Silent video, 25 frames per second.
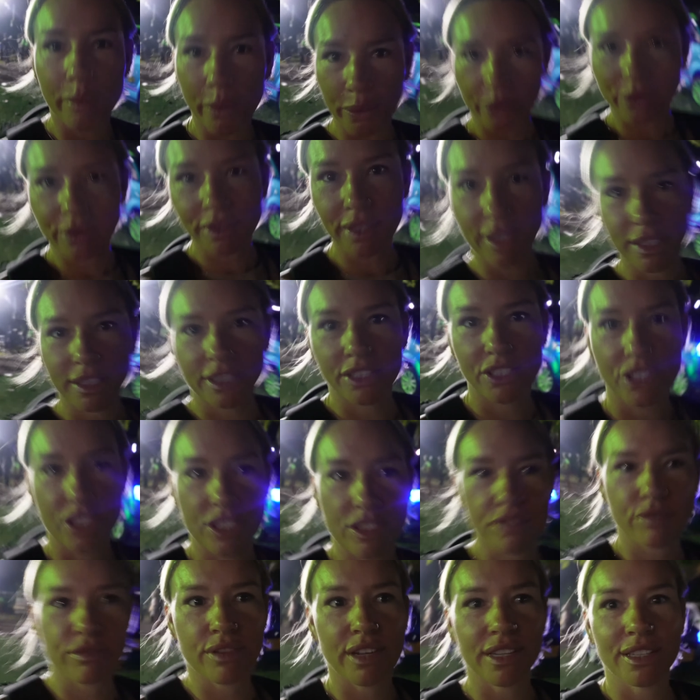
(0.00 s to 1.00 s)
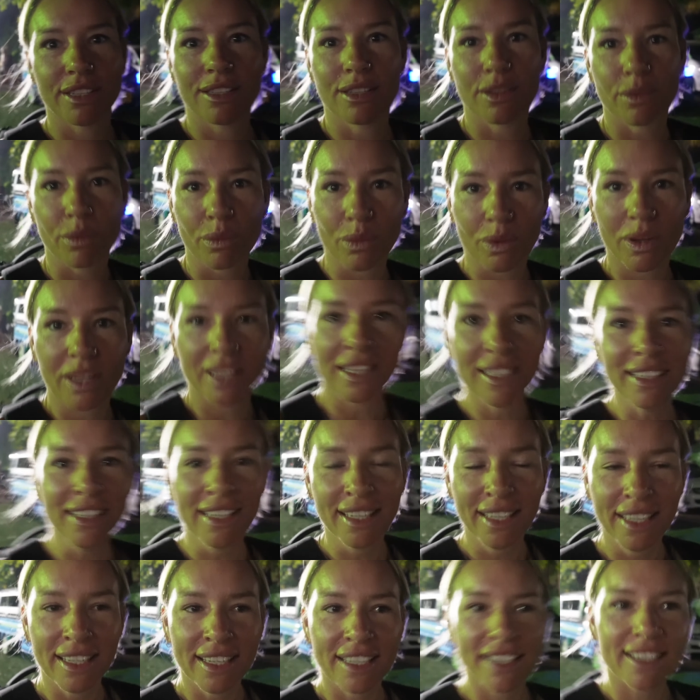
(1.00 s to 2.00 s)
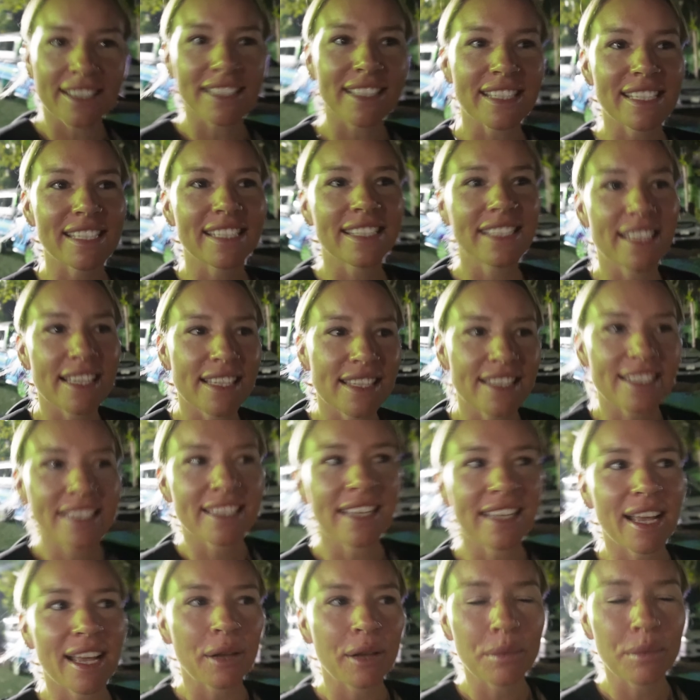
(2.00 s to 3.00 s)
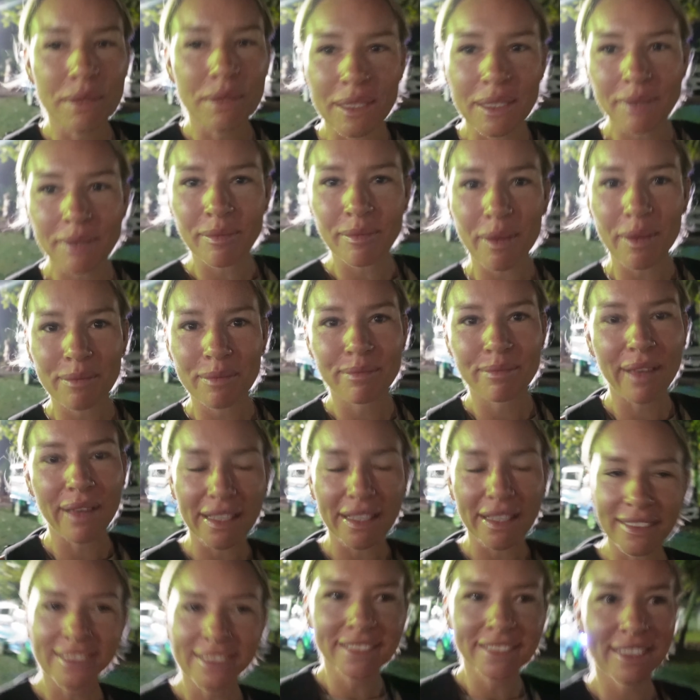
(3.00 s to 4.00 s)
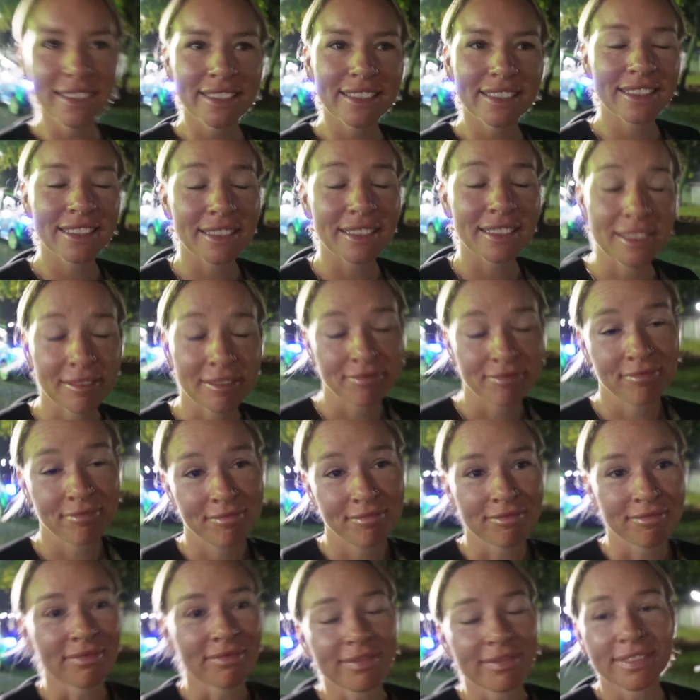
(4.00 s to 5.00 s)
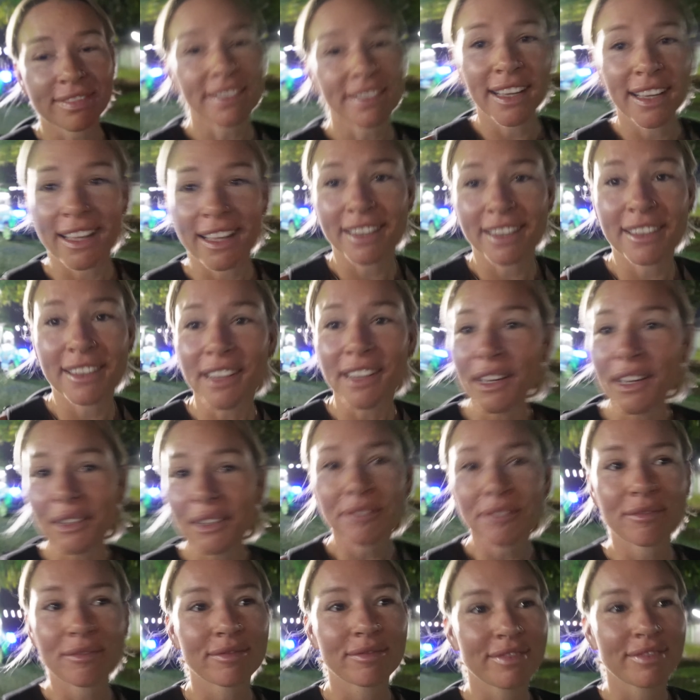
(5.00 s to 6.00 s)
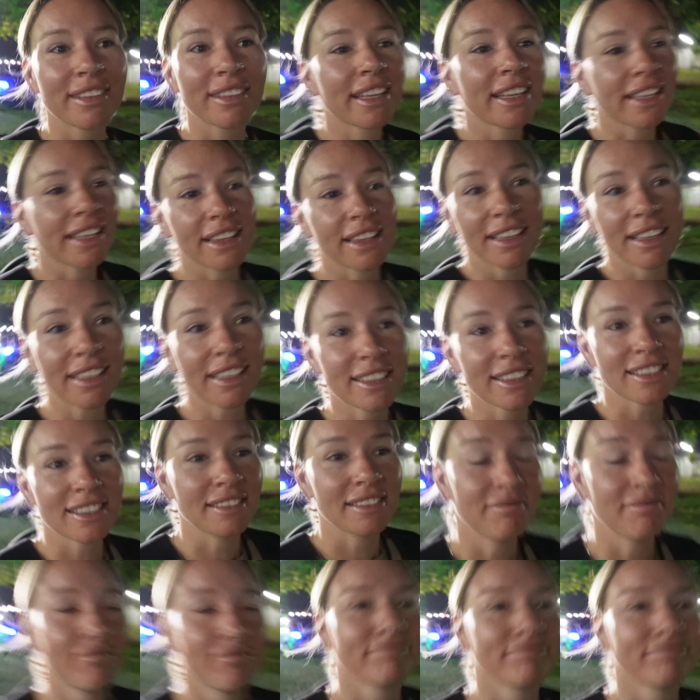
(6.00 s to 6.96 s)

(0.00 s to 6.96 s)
both luggages rather than one because he says it helps him balance. I don't know. He likes it.